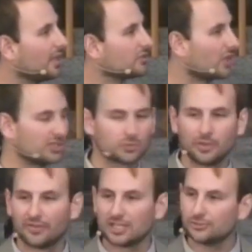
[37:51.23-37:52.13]
So I just want
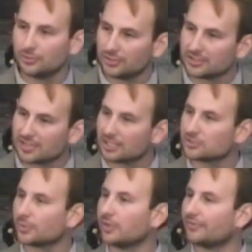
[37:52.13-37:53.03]
to invite you to do this. I
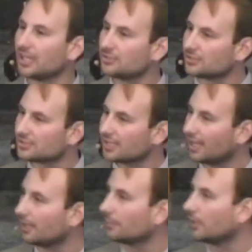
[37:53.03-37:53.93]
just want to invite you to
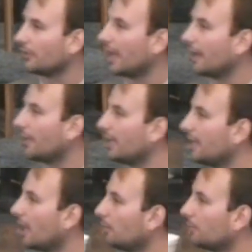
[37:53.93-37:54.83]
stand where you're at right
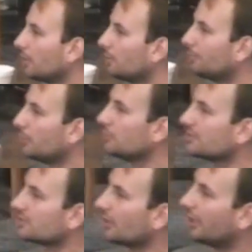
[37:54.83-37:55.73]
now, and Brother Bruce
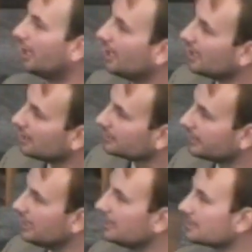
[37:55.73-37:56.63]
is going to
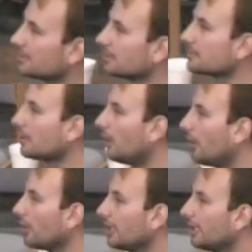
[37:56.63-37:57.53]
lead us in a
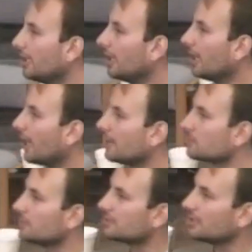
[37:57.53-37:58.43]
song. And
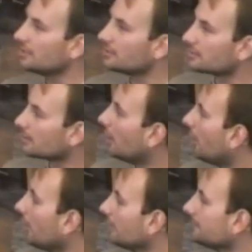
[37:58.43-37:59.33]
as we sing this
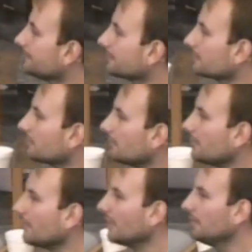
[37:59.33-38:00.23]
song,
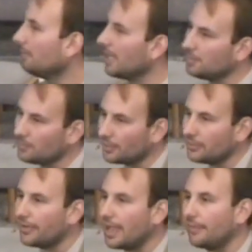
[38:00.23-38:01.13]
maybe where
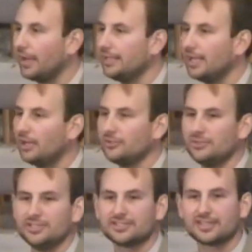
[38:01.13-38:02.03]
you're at right now, you
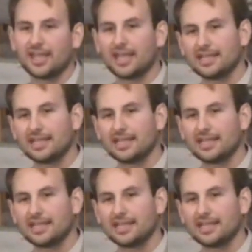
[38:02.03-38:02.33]
need to say, hey,